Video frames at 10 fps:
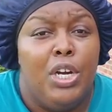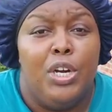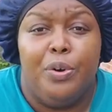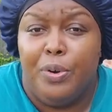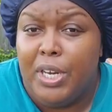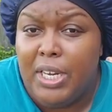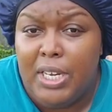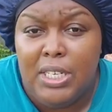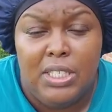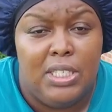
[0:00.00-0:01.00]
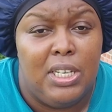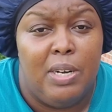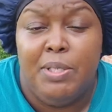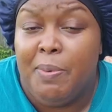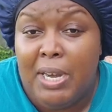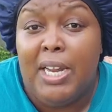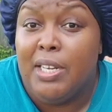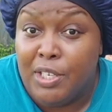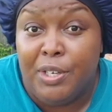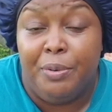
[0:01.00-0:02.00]
greens, and I'm talking about like
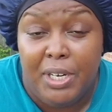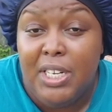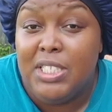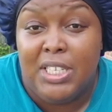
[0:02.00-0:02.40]
greens,